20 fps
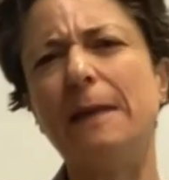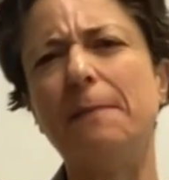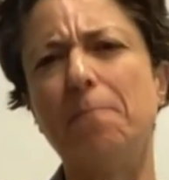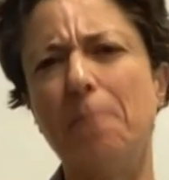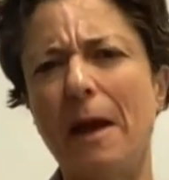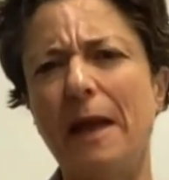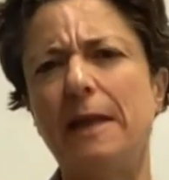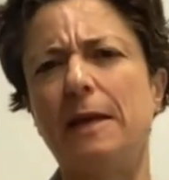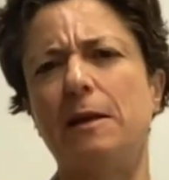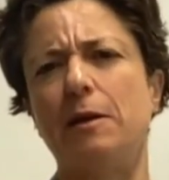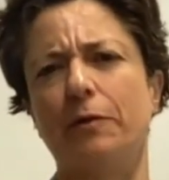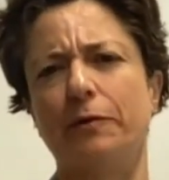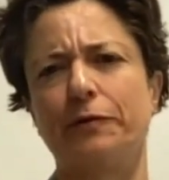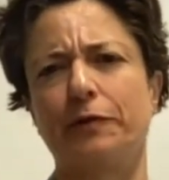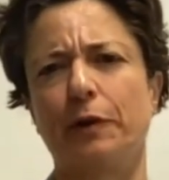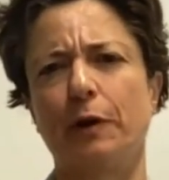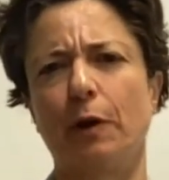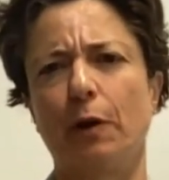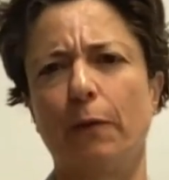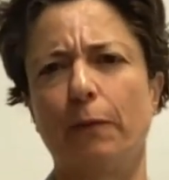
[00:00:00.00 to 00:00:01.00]
many years
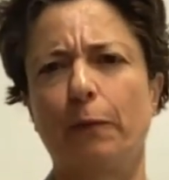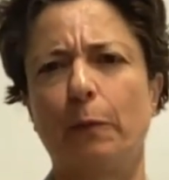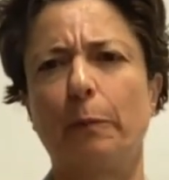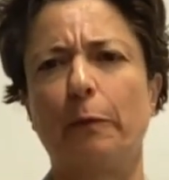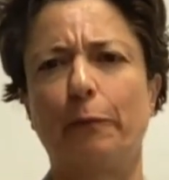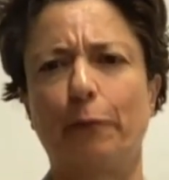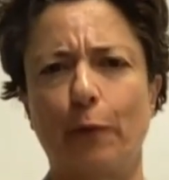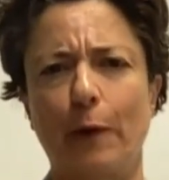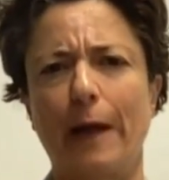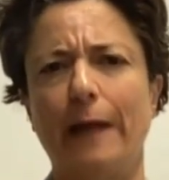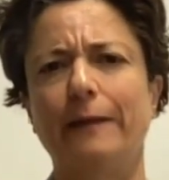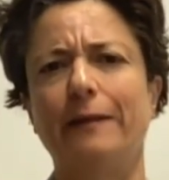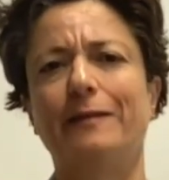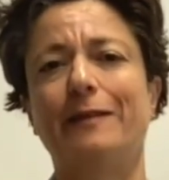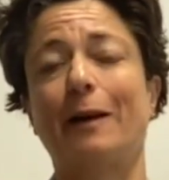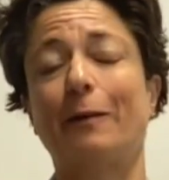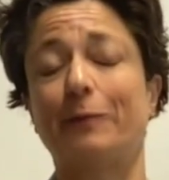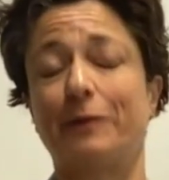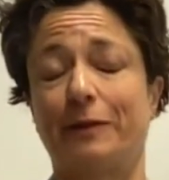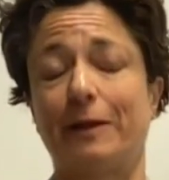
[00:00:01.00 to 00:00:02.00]
ago from a friend as
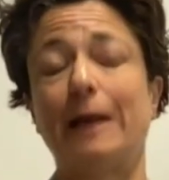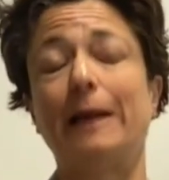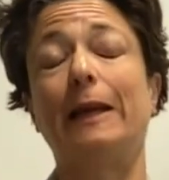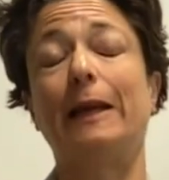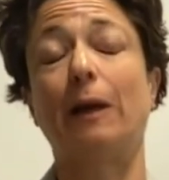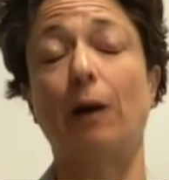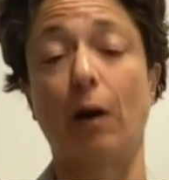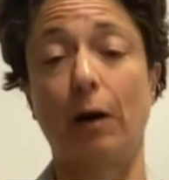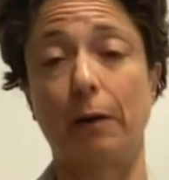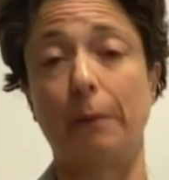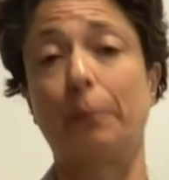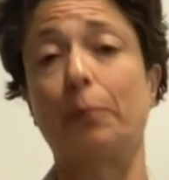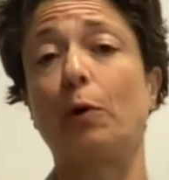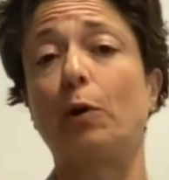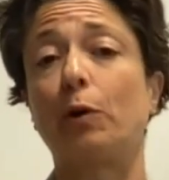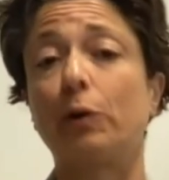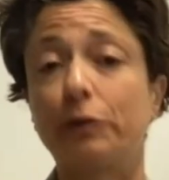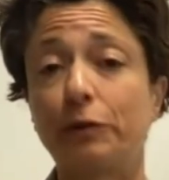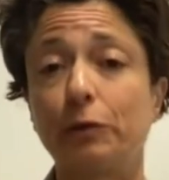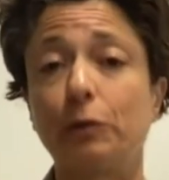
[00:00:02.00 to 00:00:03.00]
I was taking on a
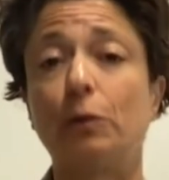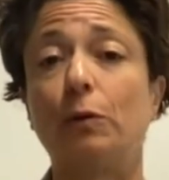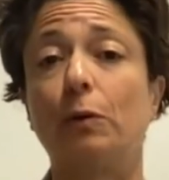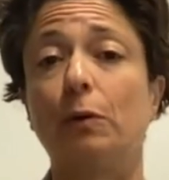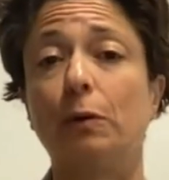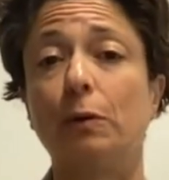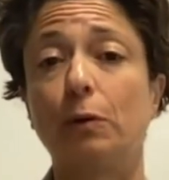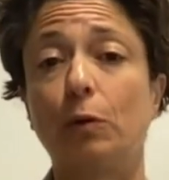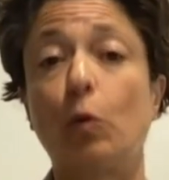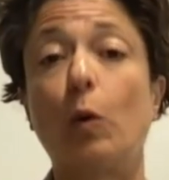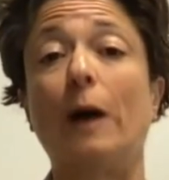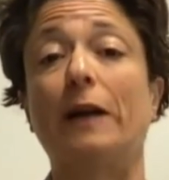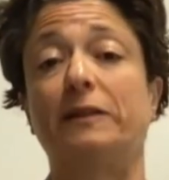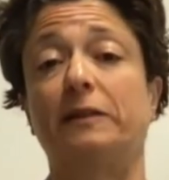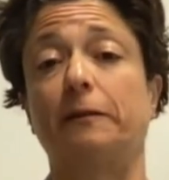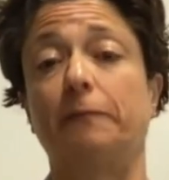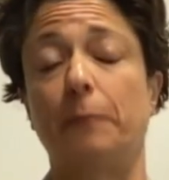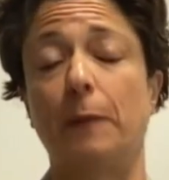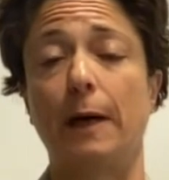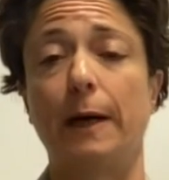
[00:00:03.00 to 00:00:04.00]
personal quest
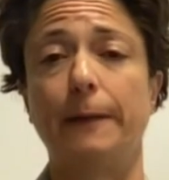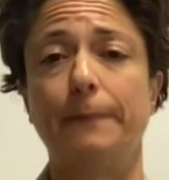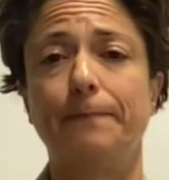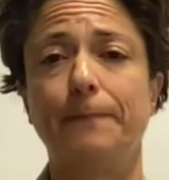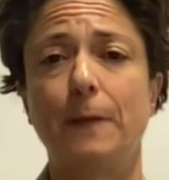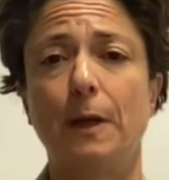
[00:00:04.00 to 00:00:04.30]
of mine.